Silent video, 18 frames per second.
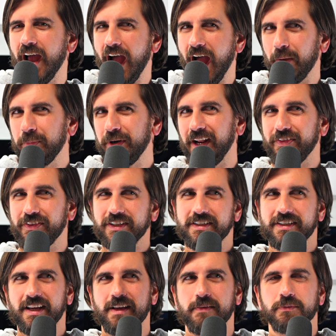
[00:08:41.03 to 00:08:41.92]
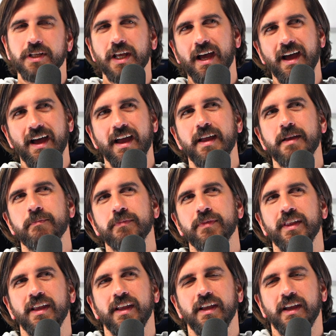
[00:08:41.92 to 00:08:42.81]
But at the same time,
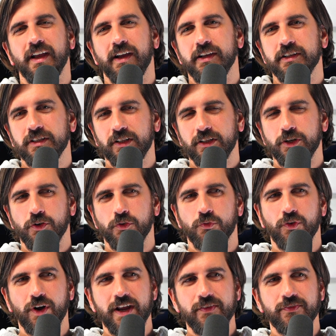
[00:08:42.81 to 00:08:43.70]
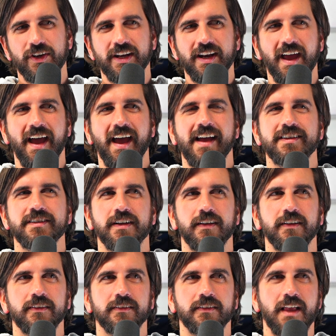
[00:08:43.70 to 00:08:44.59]
it's clear Raven has a
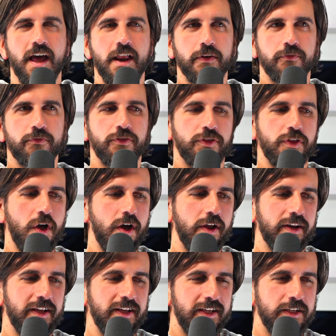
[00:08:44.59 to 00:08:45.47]
lot of thought